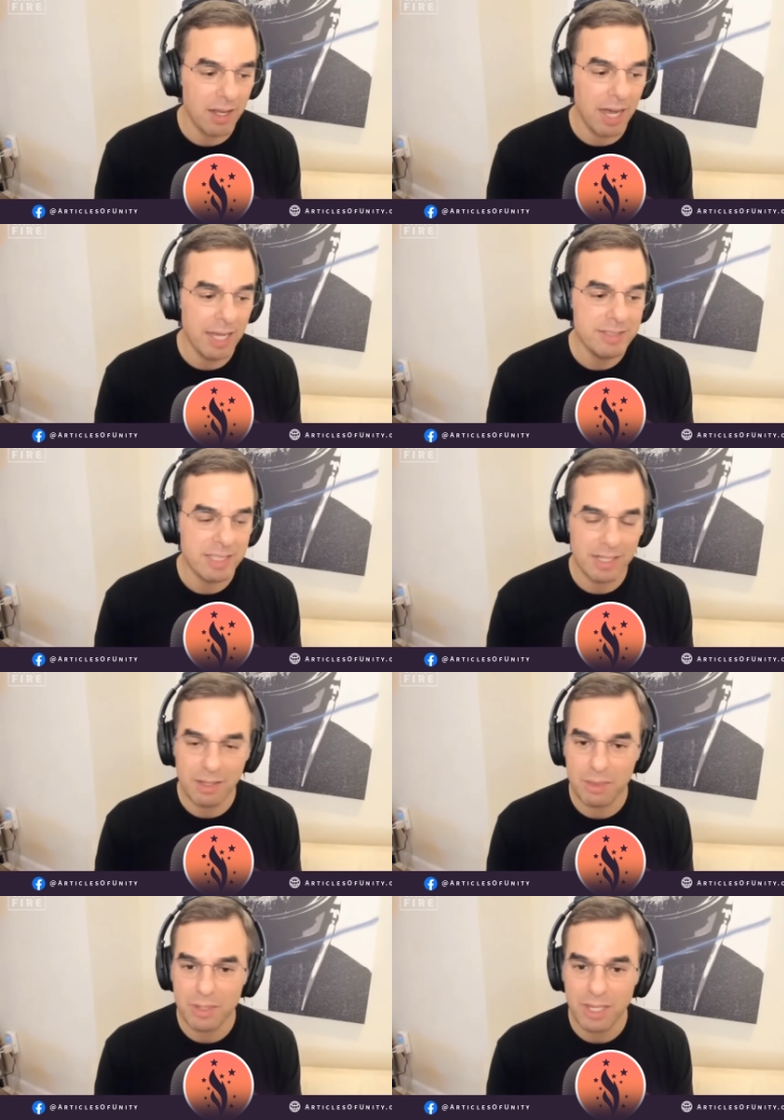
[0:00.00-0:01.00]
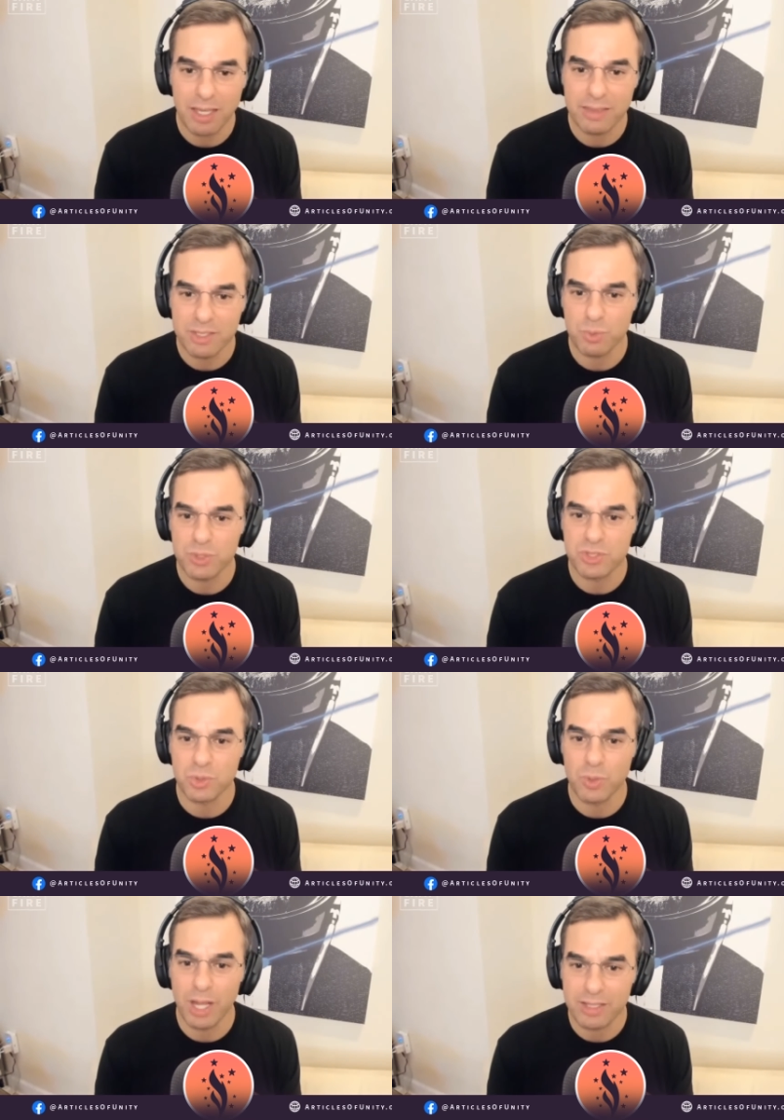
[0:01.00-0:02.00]
I didn't think this was the
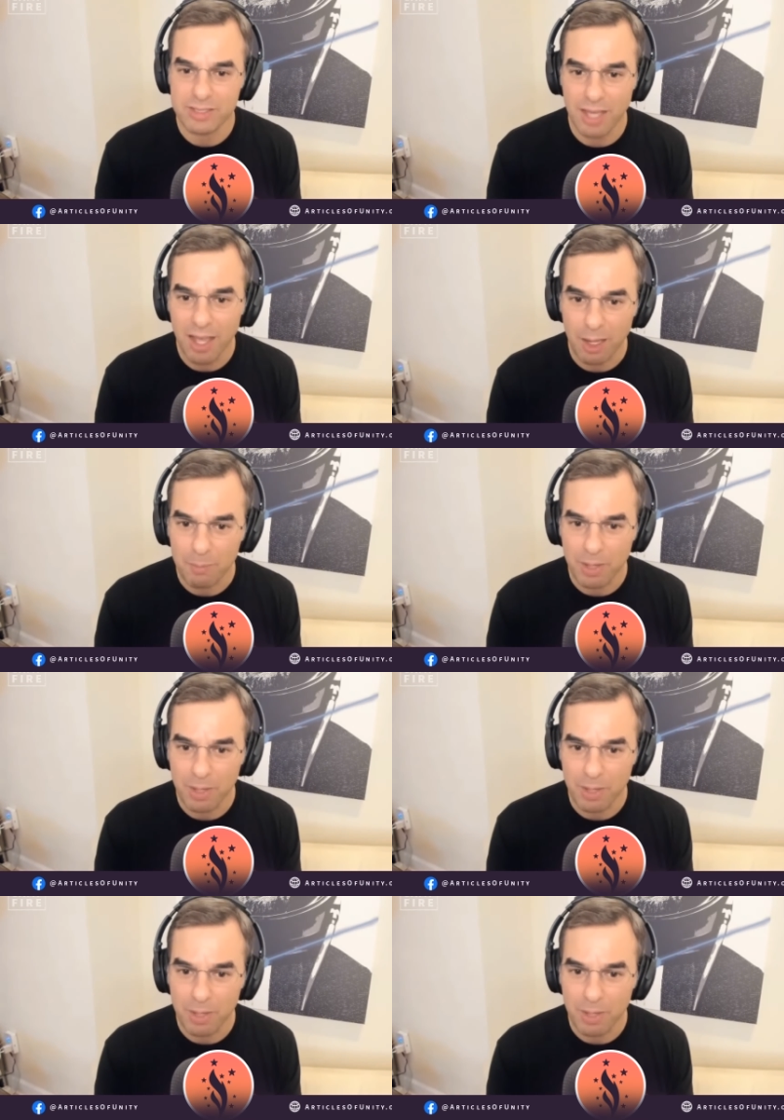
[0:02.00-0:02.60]
right time.